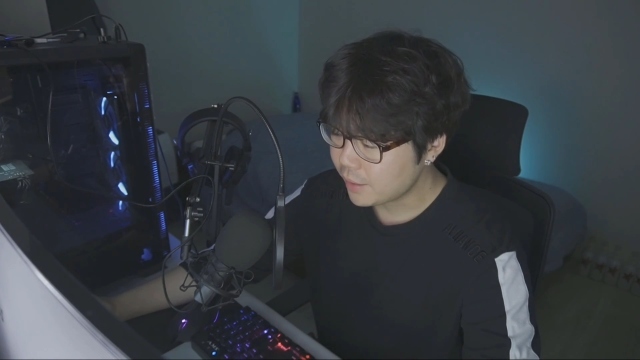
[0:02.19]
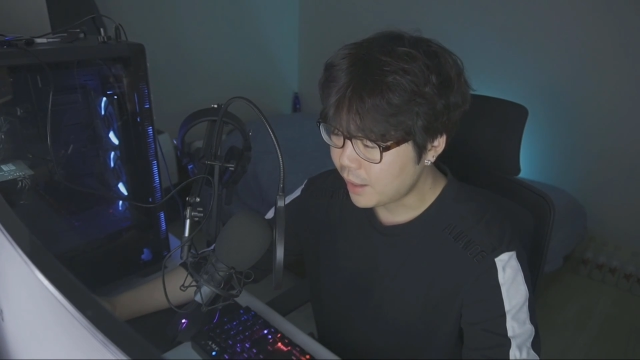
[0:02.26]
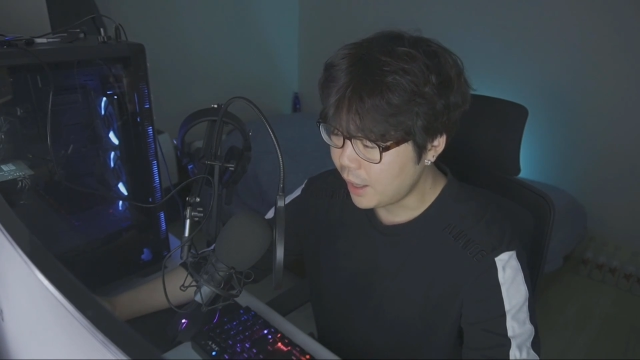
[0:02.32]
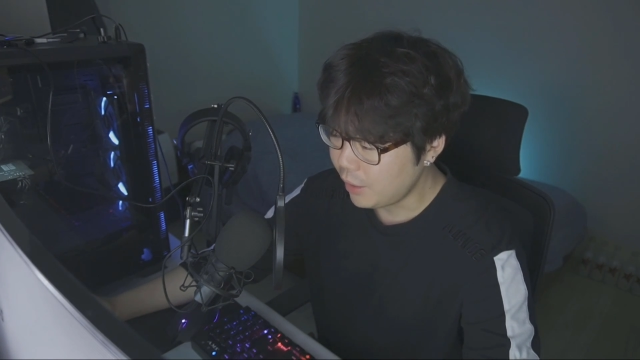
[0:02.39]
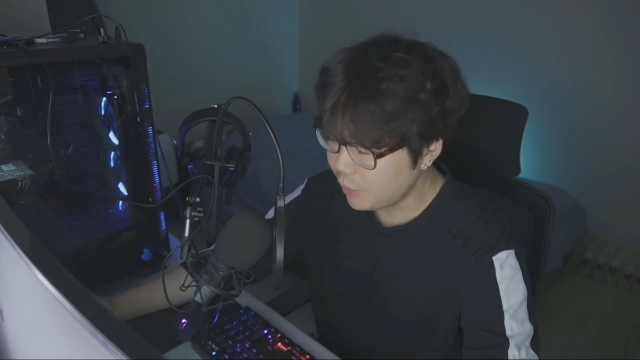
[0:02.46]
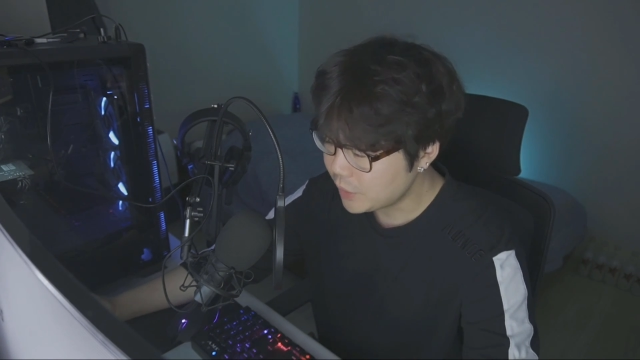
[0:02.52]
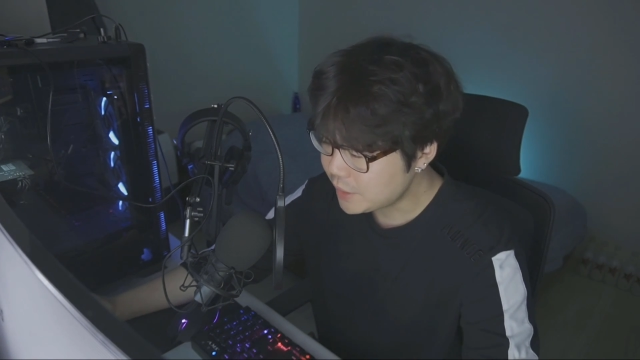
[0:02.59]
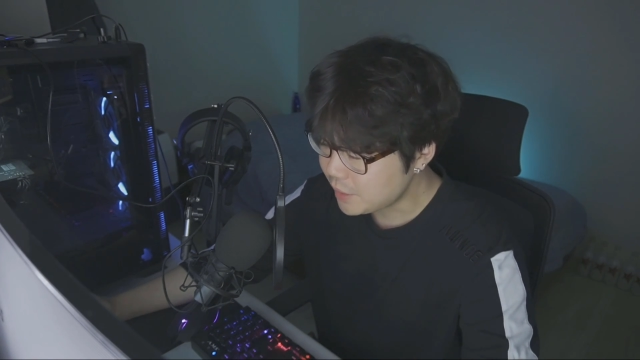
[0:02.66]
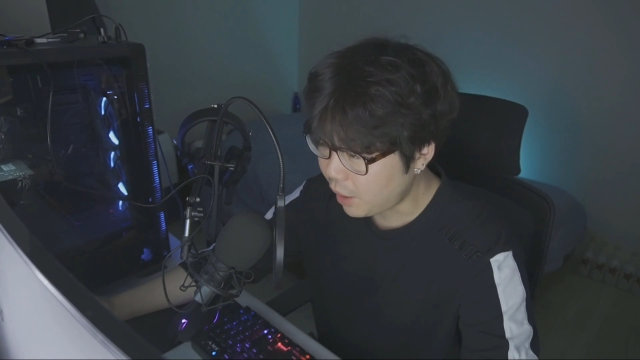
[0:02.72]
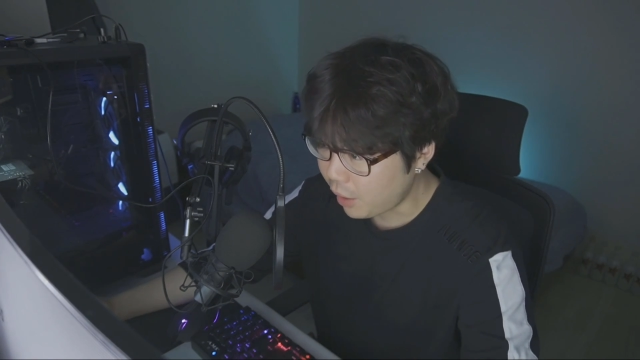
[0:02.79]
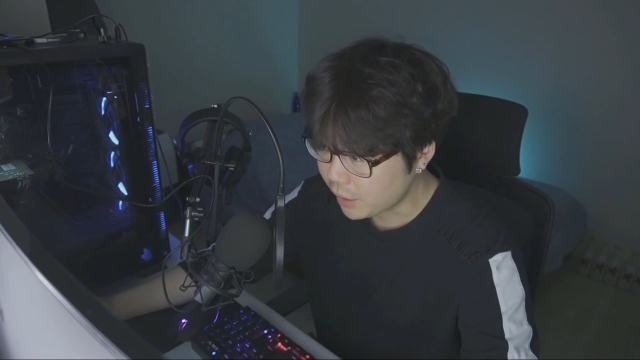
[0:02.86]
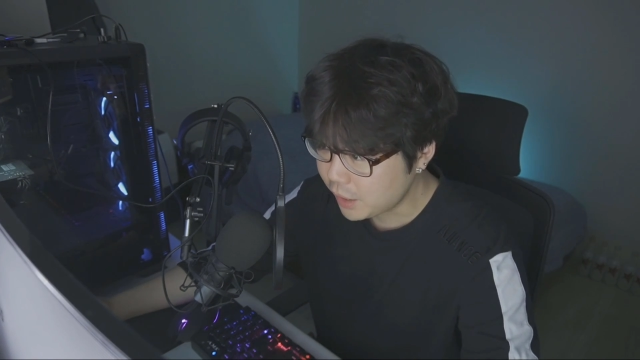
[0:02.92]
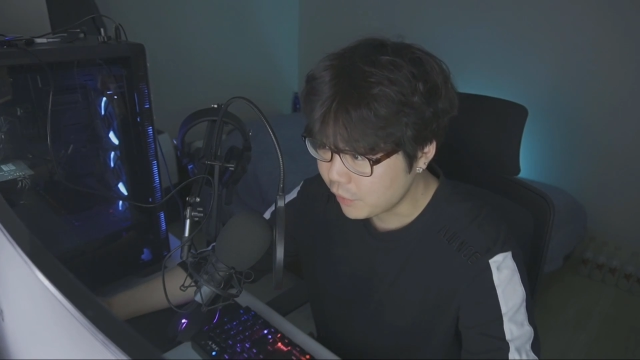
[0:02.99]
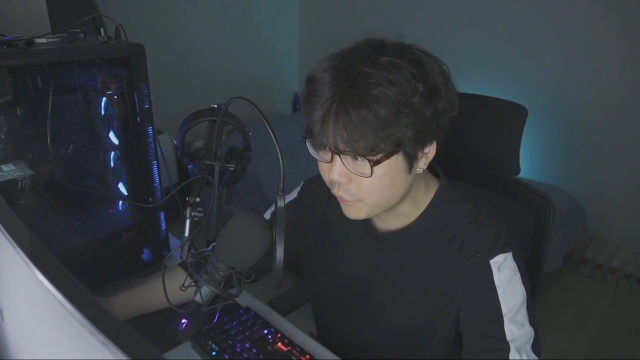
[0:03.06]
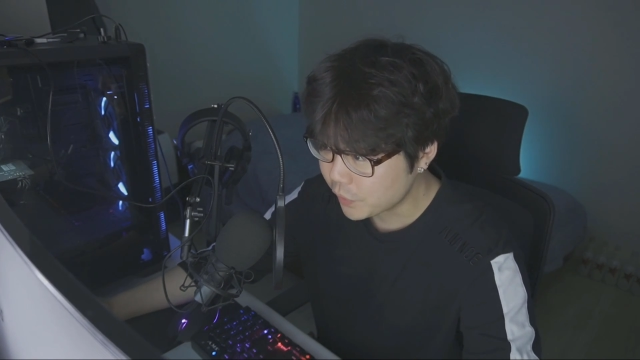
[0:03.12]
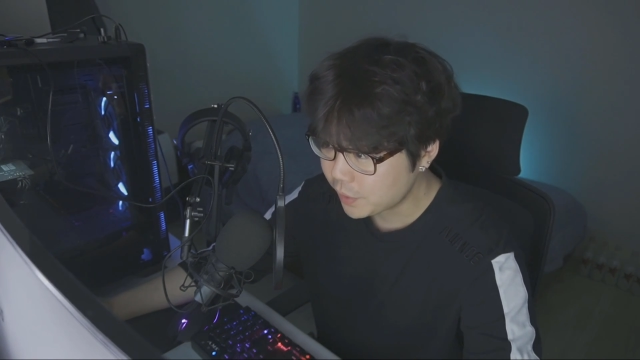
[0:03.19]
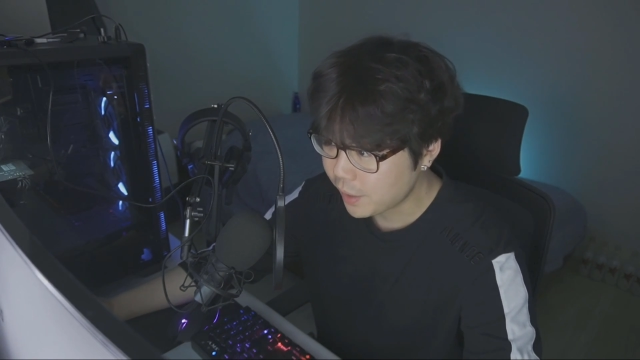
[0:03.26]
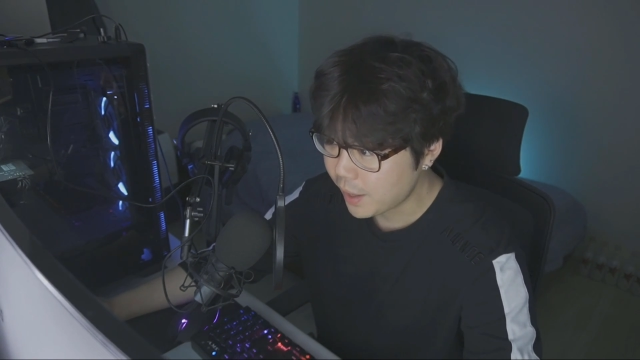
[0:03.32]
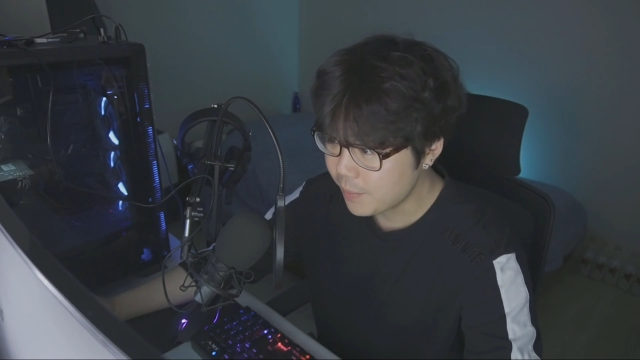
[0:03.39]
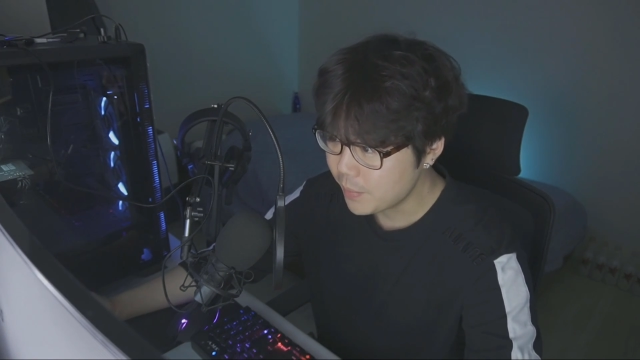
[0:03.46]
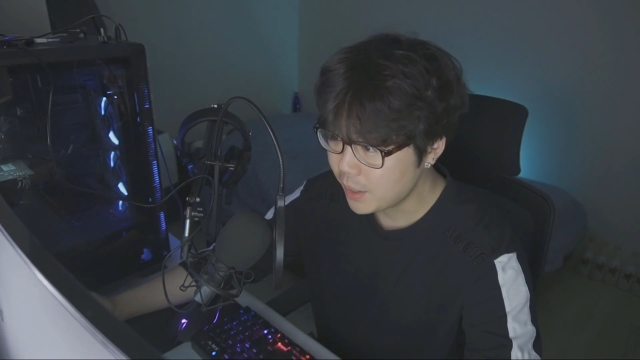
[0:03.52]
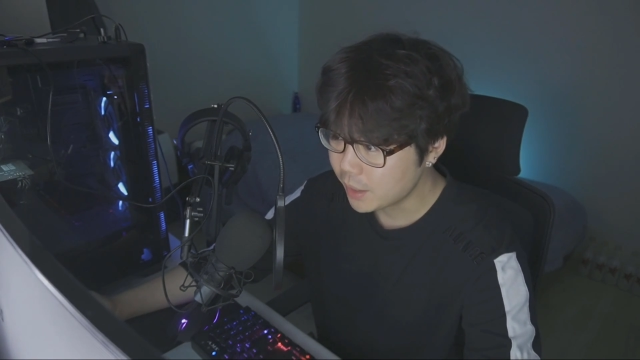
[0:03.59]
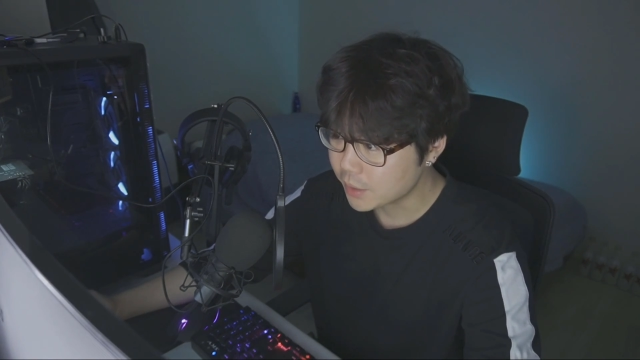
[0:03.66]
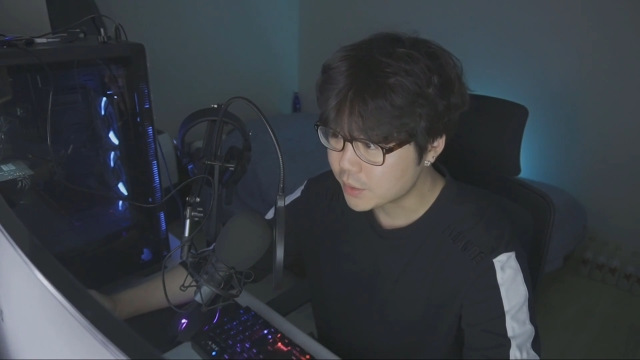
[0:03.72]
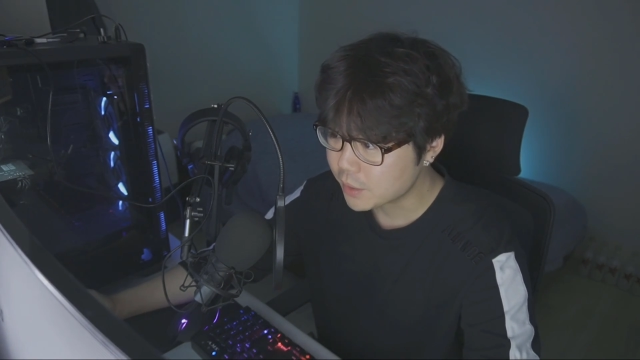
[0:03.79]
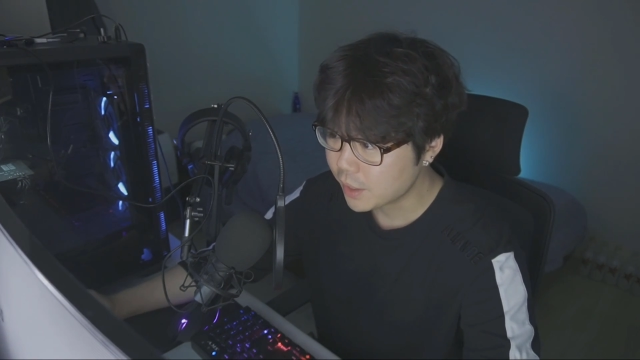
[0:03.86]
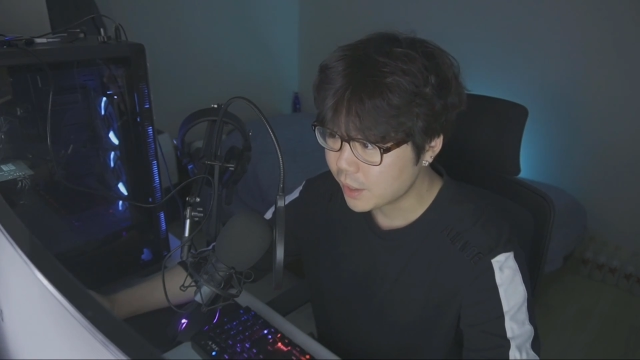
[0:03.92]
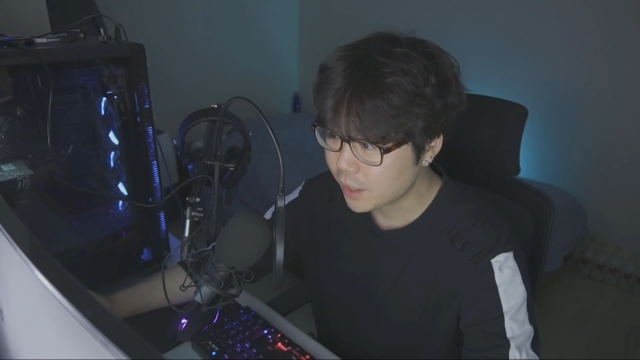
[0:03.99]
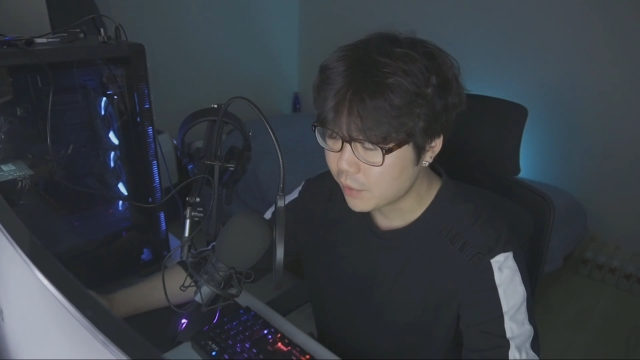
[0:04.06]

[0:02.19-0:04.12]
I was talking for 10 minutes and